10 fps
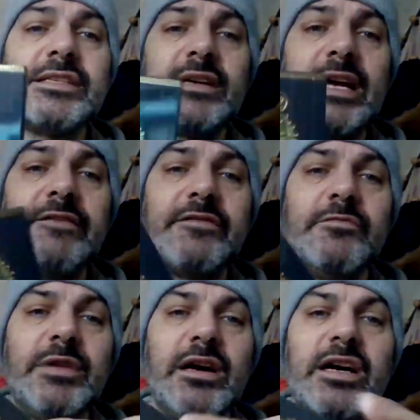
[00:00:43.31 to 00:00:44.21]
I have to
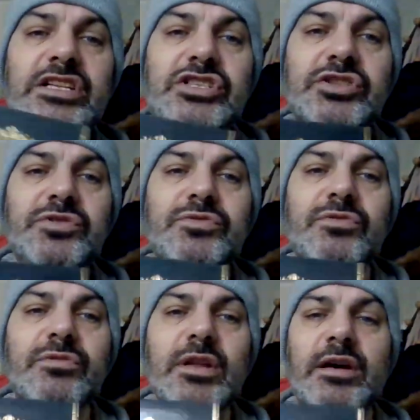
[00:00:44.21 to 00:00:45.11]
admit, I do
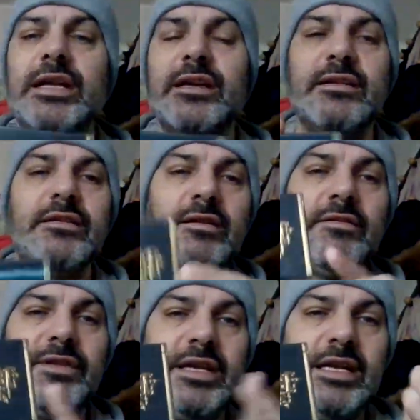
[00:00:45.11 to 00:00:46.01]
like
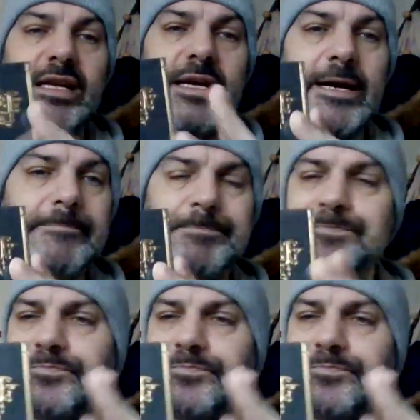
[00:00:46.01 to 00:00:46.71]
the